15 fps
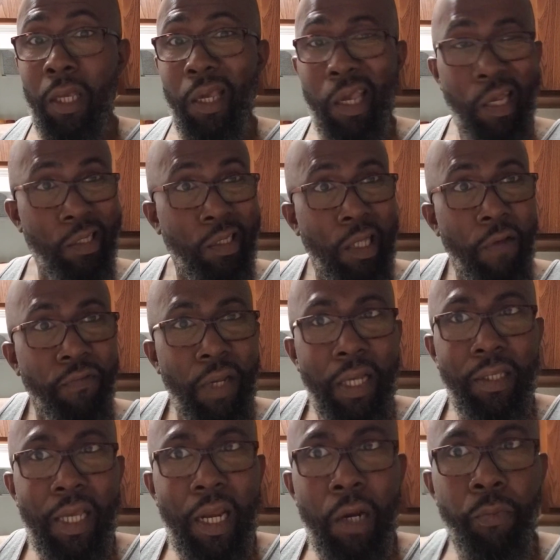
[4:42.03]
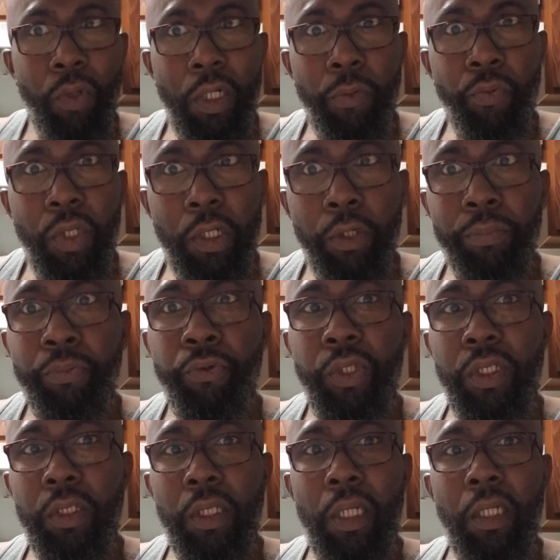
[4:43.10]
And stuff like that, I really, really
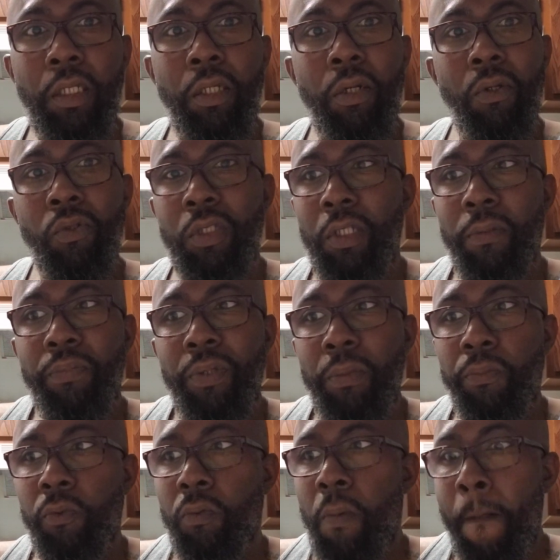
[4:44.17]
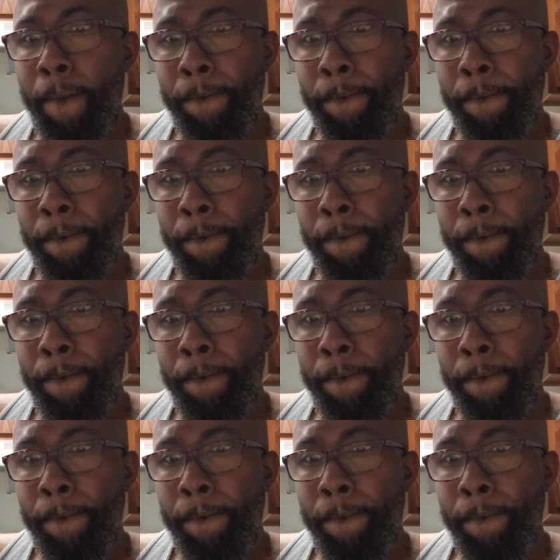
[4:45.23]
appreciate. Some people,